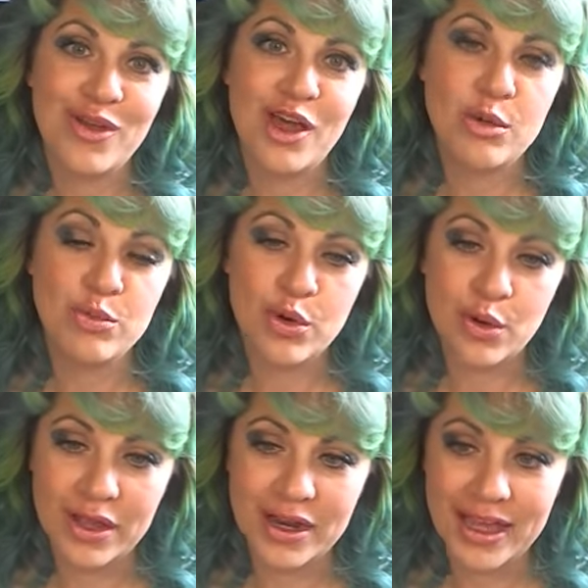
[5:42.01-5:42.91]
I
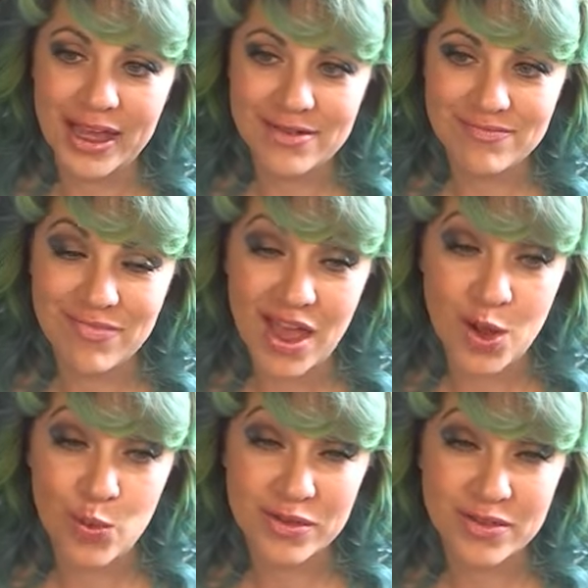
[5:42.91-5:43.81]
broke it again.
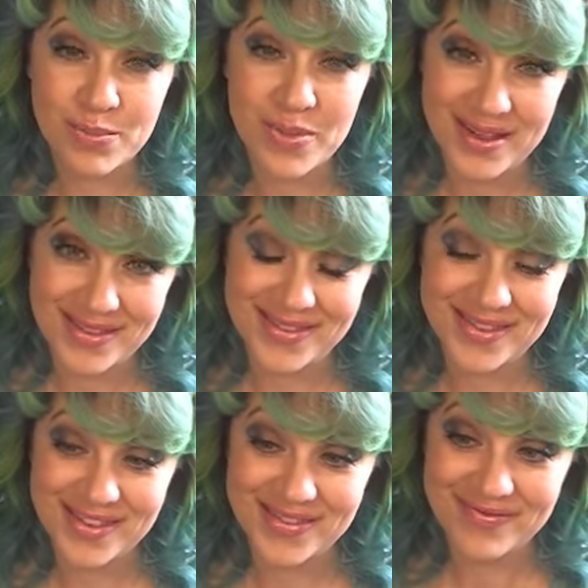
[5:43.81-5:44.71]
I was
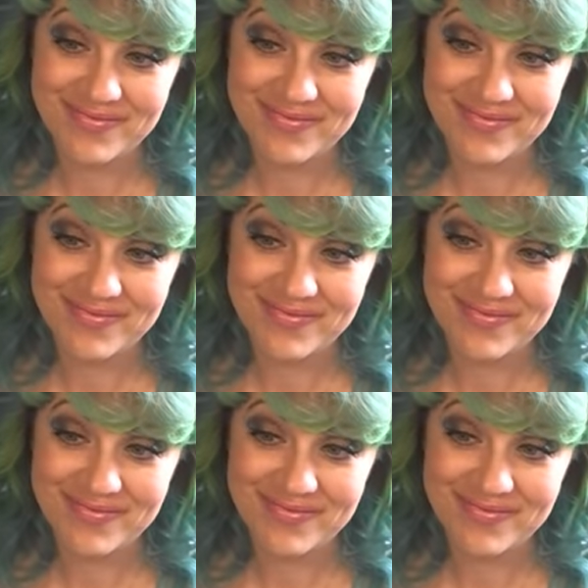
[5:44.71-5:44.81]
pissed.